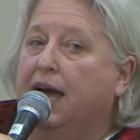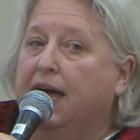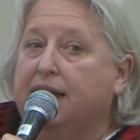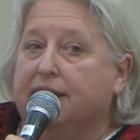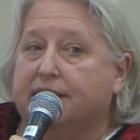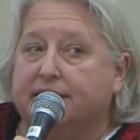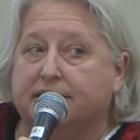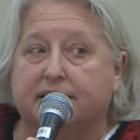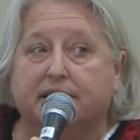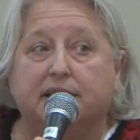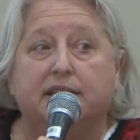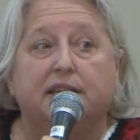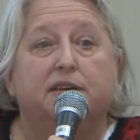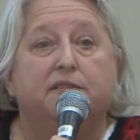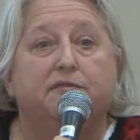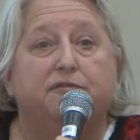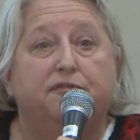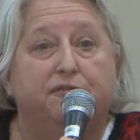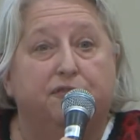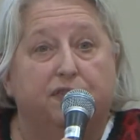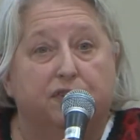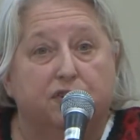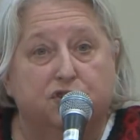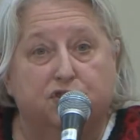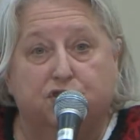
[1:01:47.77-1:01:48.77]
And
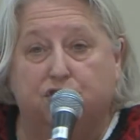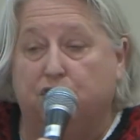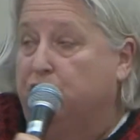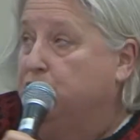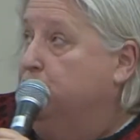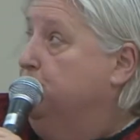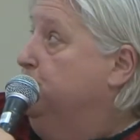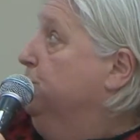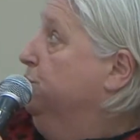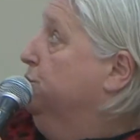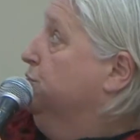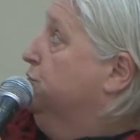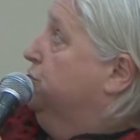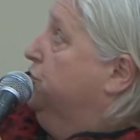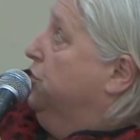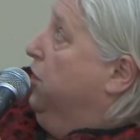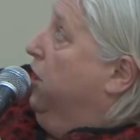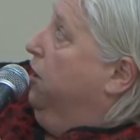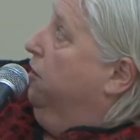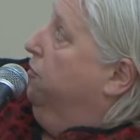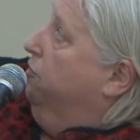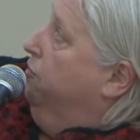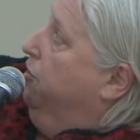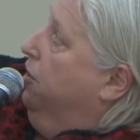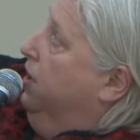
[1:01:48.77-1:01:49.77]
if the
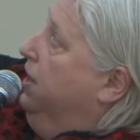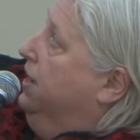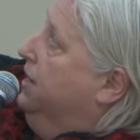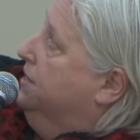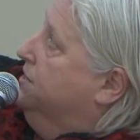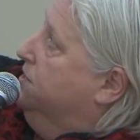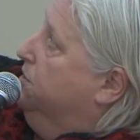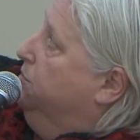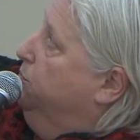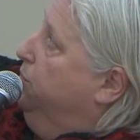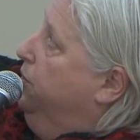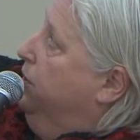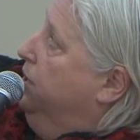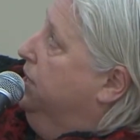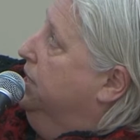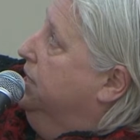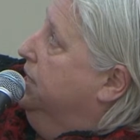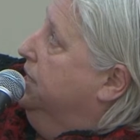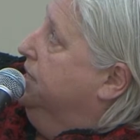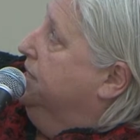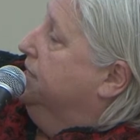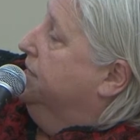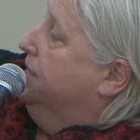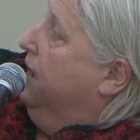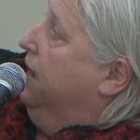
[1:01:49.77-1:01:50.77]
user, for example,
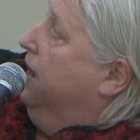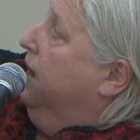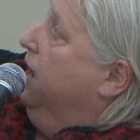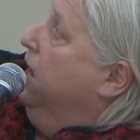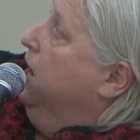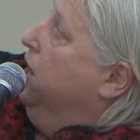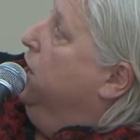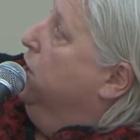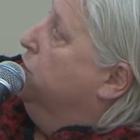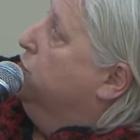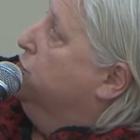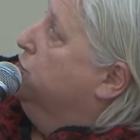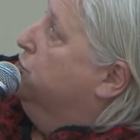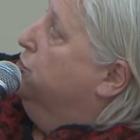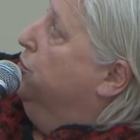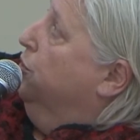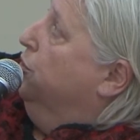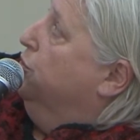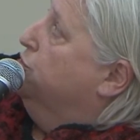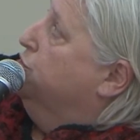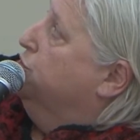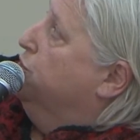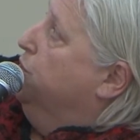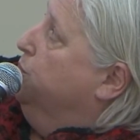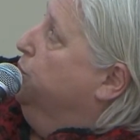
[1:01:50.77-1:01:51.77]
Lisa,
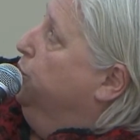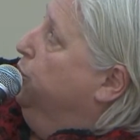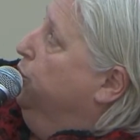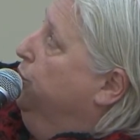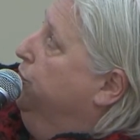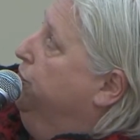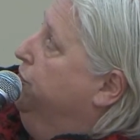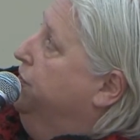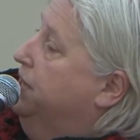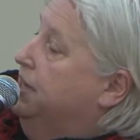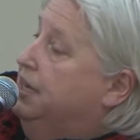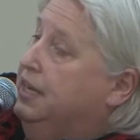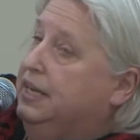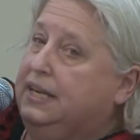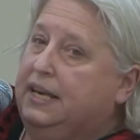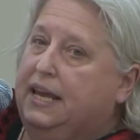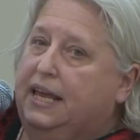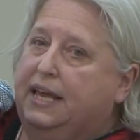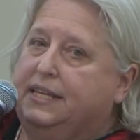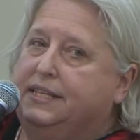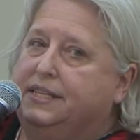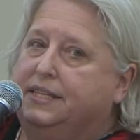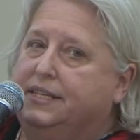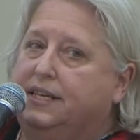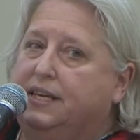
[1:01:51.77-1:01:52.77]
saw the movie
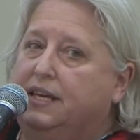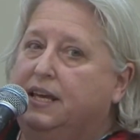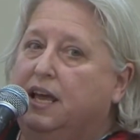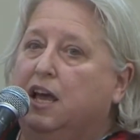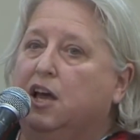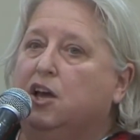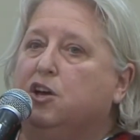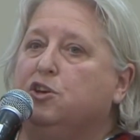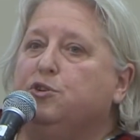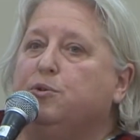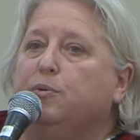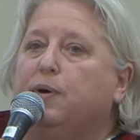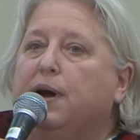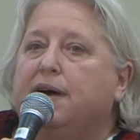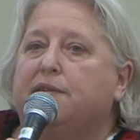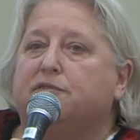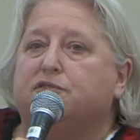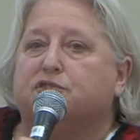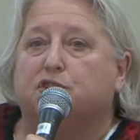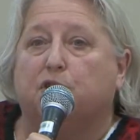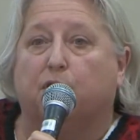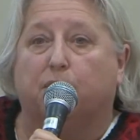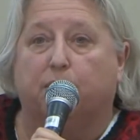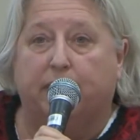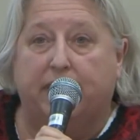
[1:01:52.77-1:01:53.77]
Lady, you
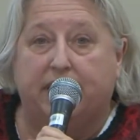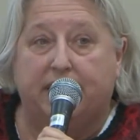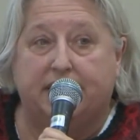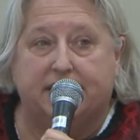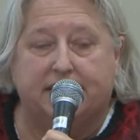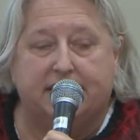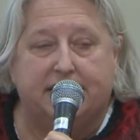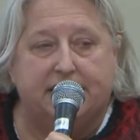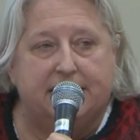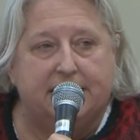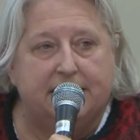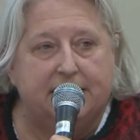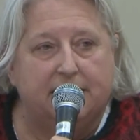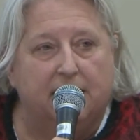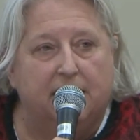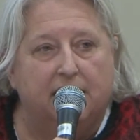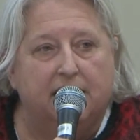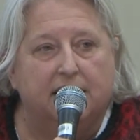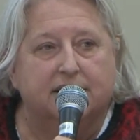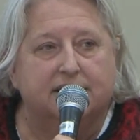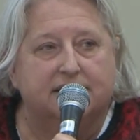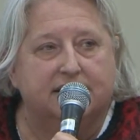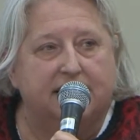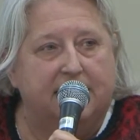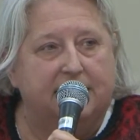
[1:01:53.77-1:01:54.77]
have the rating
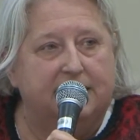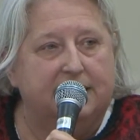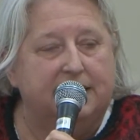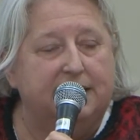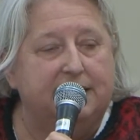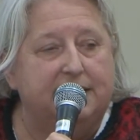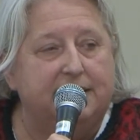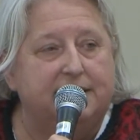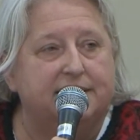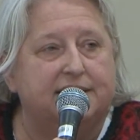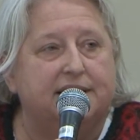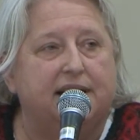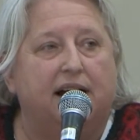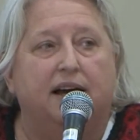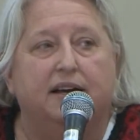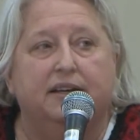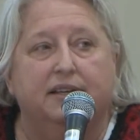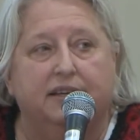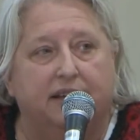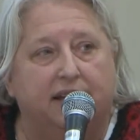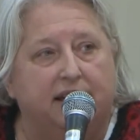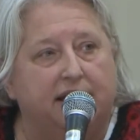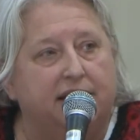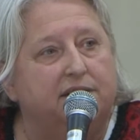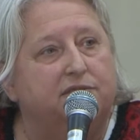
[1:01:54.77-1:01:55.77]
that Lisa
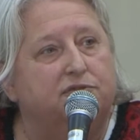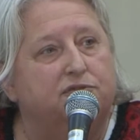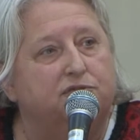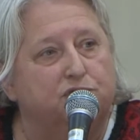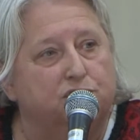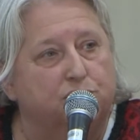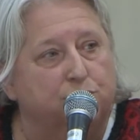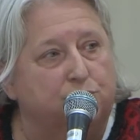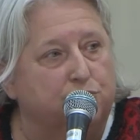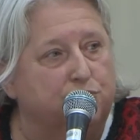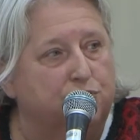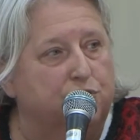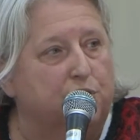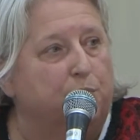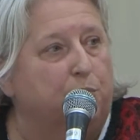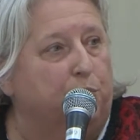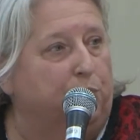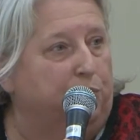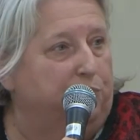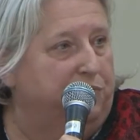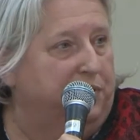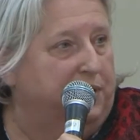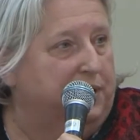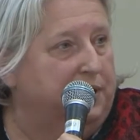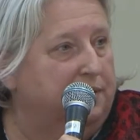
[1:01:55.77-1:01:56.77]
gave to the
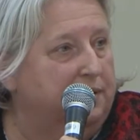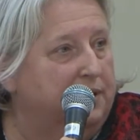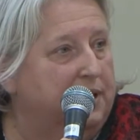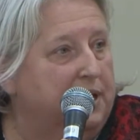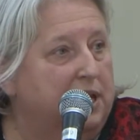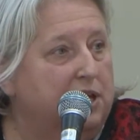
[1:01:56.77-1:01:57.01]
movie.